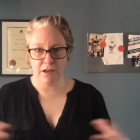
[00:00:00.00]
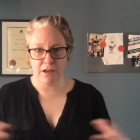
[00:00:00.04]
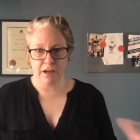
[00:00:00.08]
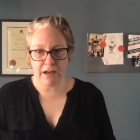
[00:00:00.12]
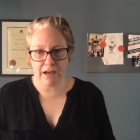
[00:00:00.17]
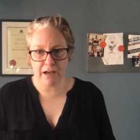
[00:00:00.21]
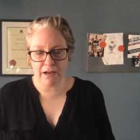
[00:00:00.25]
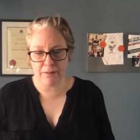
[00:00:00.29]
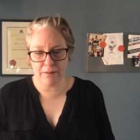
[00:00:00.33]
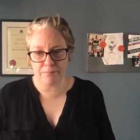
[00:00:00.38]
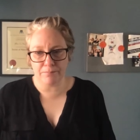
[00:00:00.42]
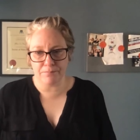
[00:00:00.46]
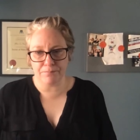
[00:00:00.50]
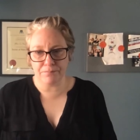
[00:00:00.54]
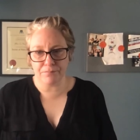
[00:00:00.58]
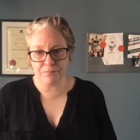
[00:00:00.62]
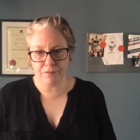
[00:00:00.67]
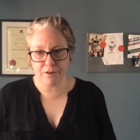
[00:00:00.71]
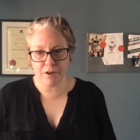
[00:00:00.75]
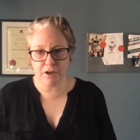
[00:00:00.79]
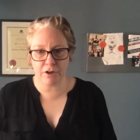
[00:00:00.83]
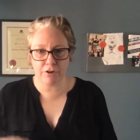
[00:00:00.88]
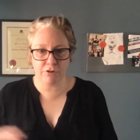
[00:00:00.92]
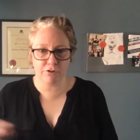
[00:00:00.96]
um,
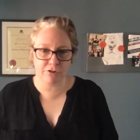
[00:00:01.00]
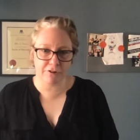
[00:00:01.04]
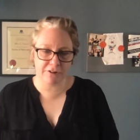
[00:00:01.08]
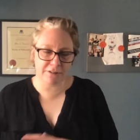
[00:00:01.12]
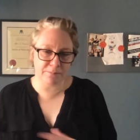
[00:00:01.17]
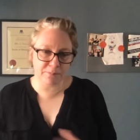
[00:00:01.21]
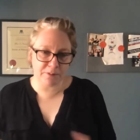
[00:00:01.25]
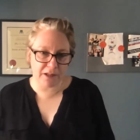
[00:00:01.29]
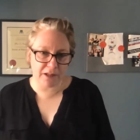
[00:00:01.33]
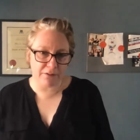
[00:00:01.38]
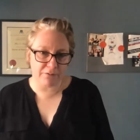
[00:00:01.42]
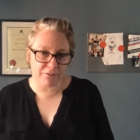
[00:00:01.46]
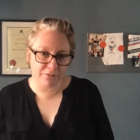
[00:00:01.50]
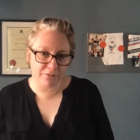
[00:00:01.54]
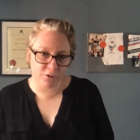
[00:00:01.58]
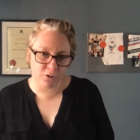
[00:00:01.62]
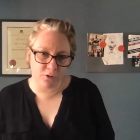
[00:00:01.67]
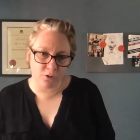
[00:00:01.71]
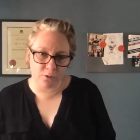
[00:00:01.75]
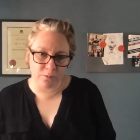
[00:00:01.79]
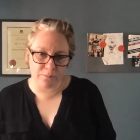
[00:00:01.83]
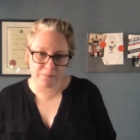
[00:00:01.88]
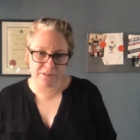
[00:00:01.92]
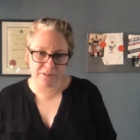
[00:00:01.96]
across
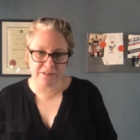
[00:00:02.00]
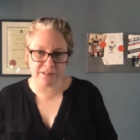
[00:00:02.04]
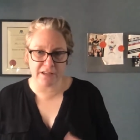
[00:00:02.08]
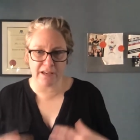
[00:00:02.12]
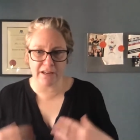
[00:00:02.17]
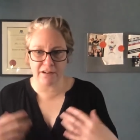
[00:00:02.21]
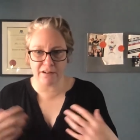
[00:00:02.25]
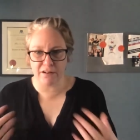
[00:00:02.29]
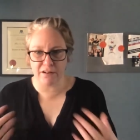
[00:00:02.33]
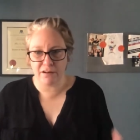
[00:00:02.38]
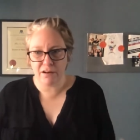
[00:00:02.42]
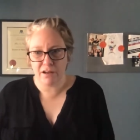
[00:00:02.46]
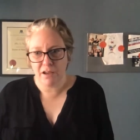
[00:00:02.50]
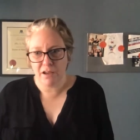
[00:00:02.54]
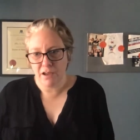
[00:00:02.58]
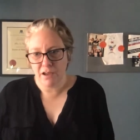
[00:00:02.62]
platforms and